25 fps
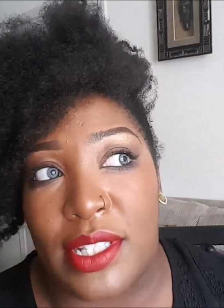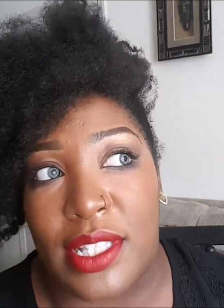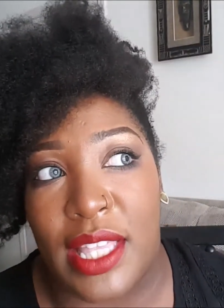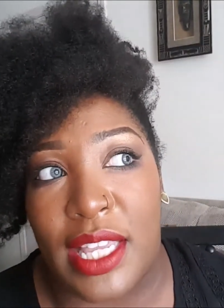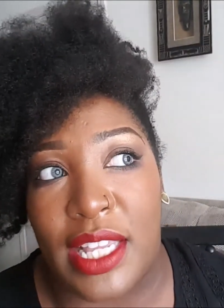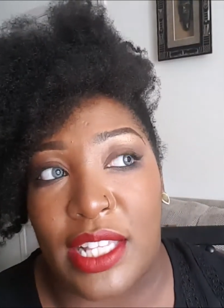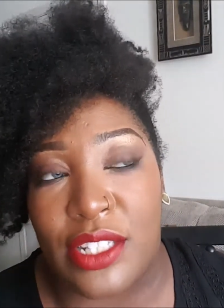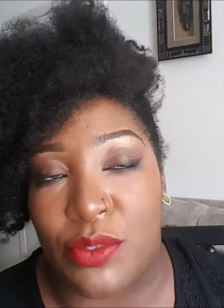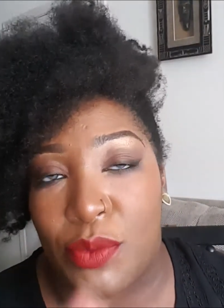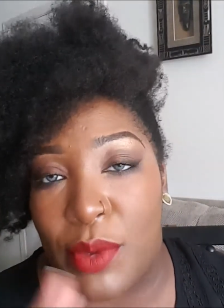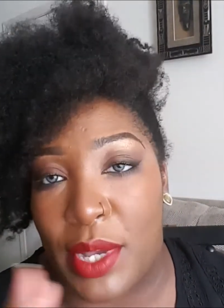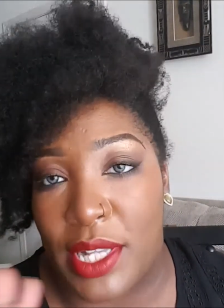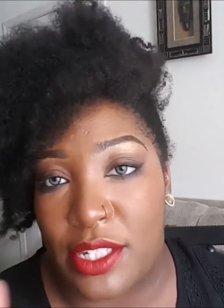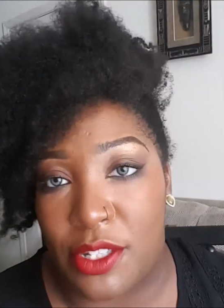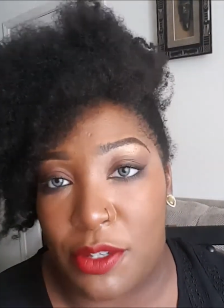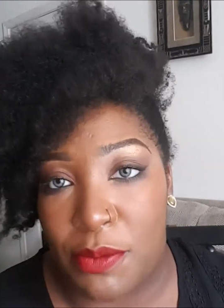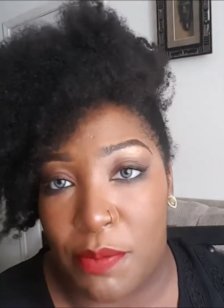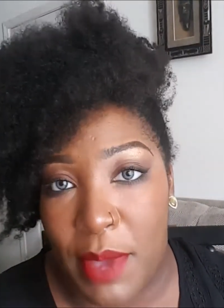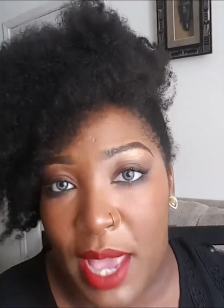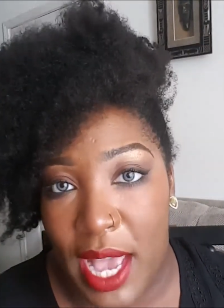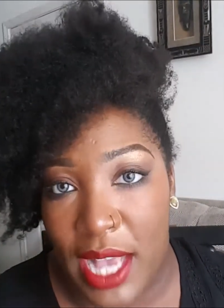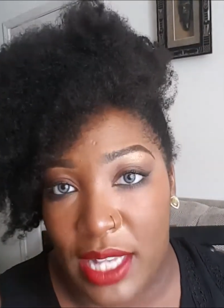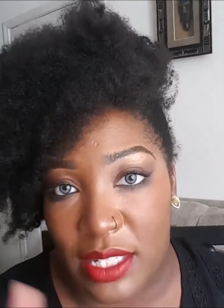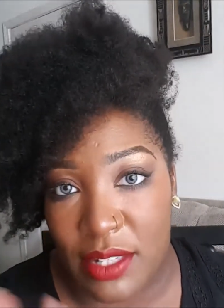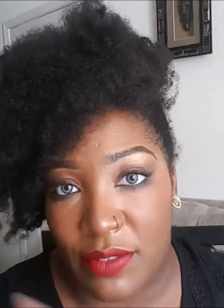I think it's way too
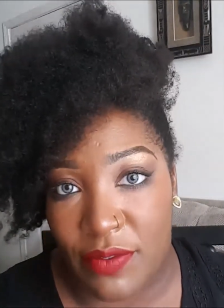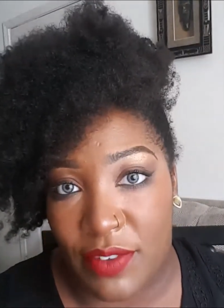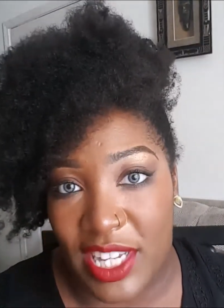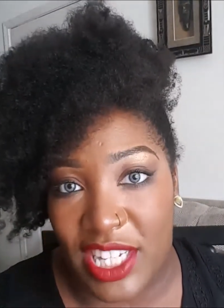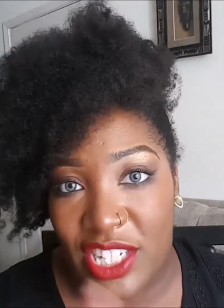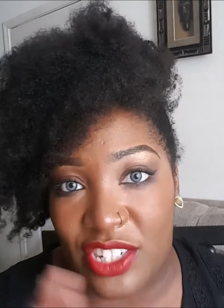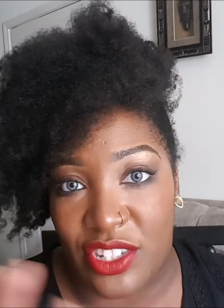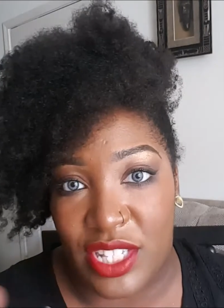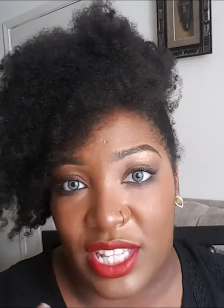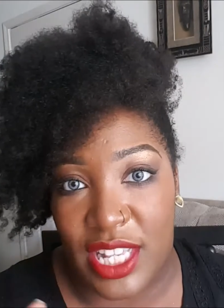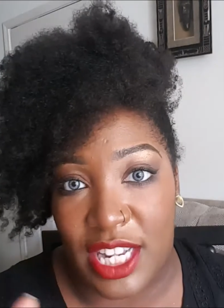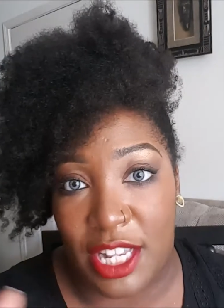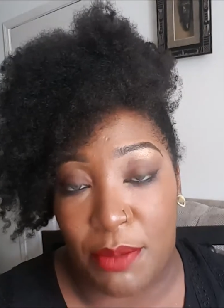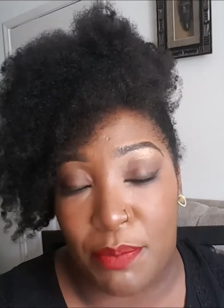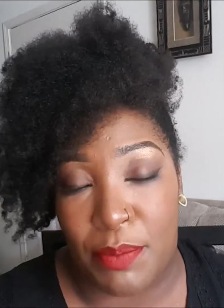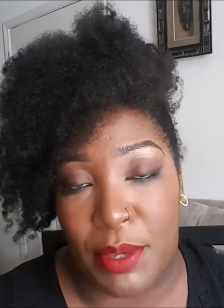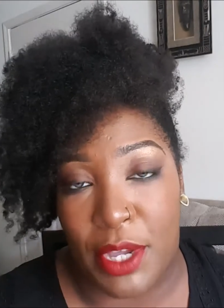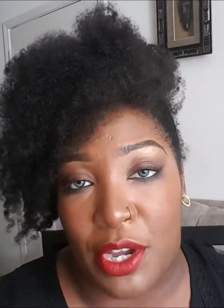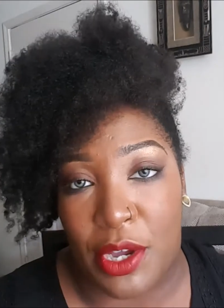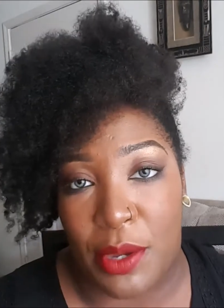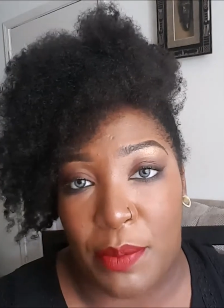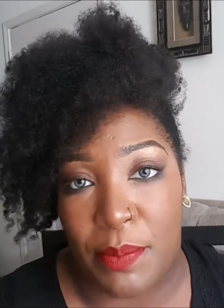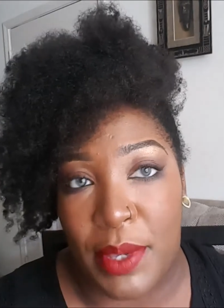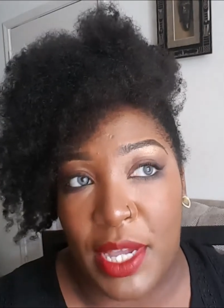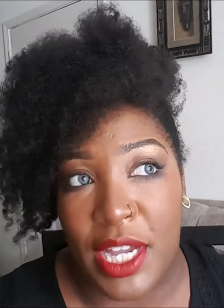massive. I hear it's getting
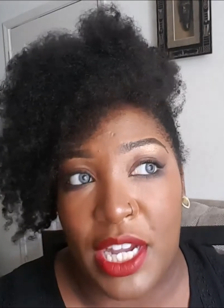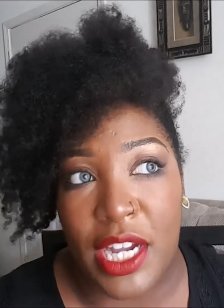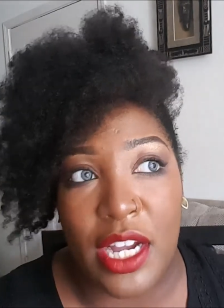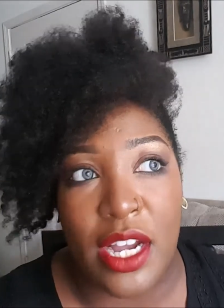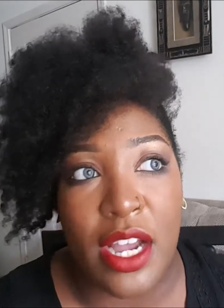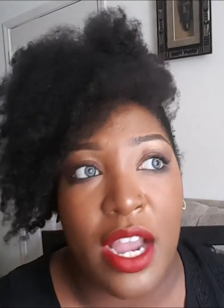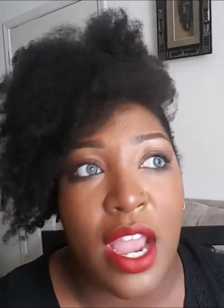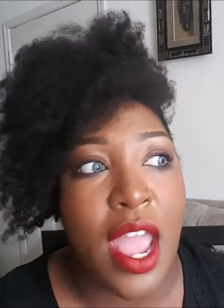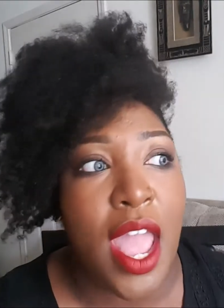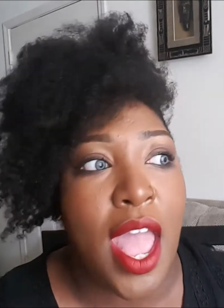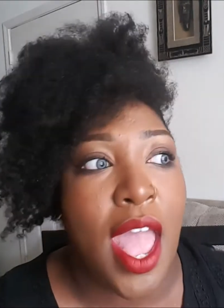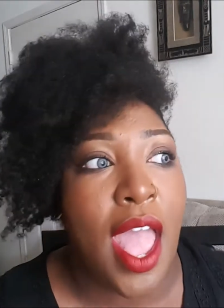bigger and bigger.